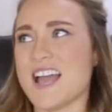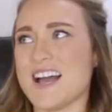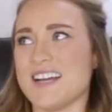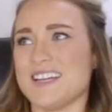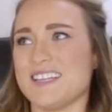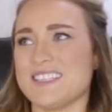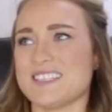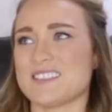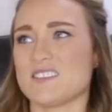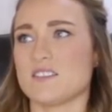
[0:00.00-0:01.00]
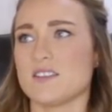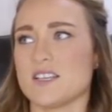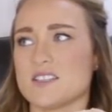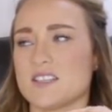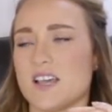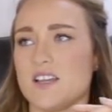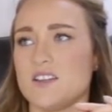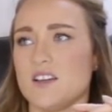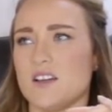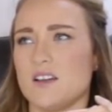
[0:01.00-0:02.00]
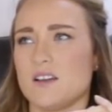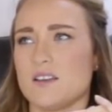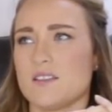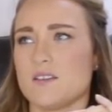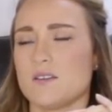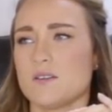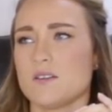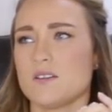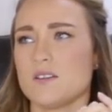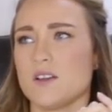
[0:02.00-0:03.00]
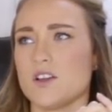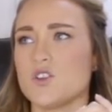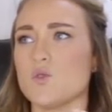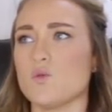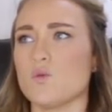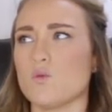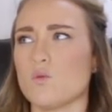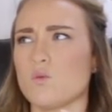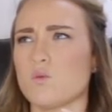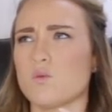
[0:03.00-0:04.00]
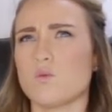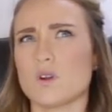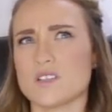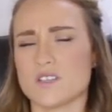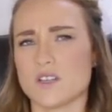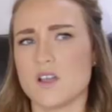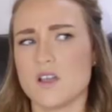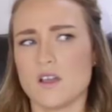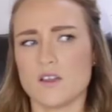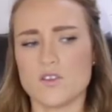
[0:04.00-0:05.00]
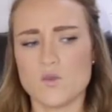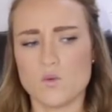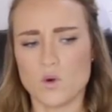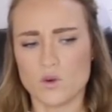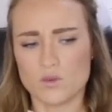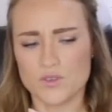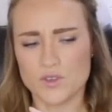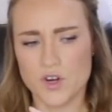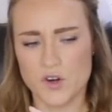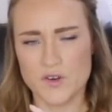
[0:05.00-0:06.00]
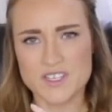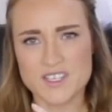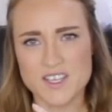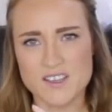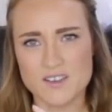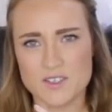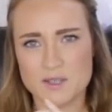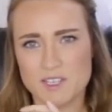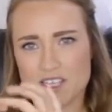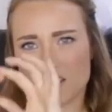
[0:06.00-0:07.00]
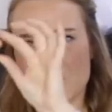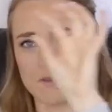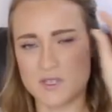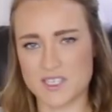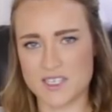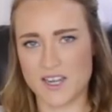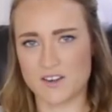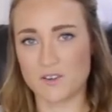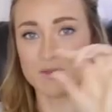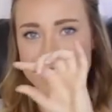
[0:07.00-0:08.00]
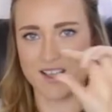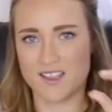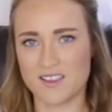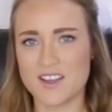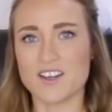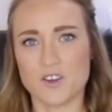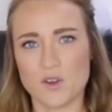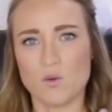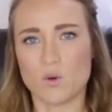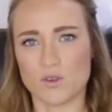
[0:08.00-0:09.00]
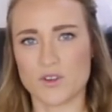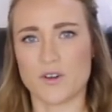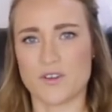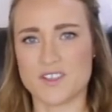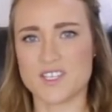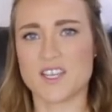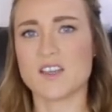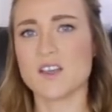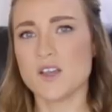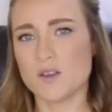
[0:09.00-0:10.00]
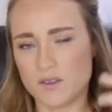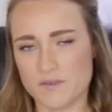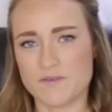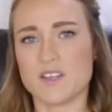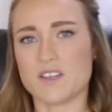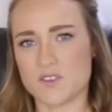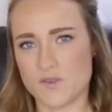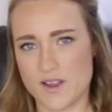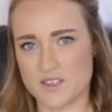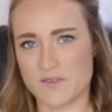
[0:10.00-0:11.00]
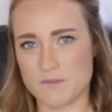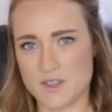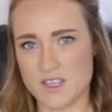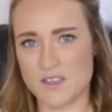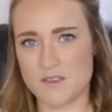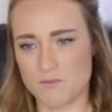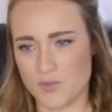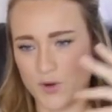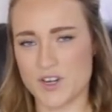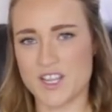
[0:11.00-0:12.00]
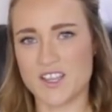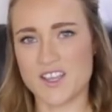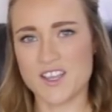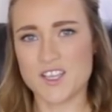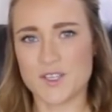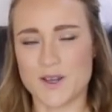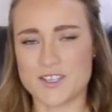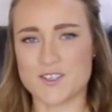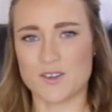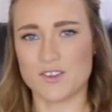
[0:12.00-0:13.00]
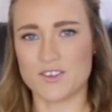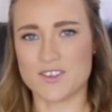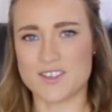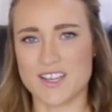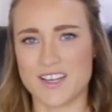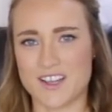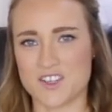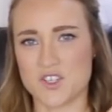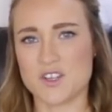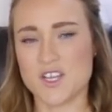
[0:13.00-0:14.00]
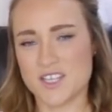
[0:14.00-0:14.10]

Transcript: and it said a new world currency or something like that was the title, was the headline, a new world currency, the phoenix rising from the burning US dollars, and it had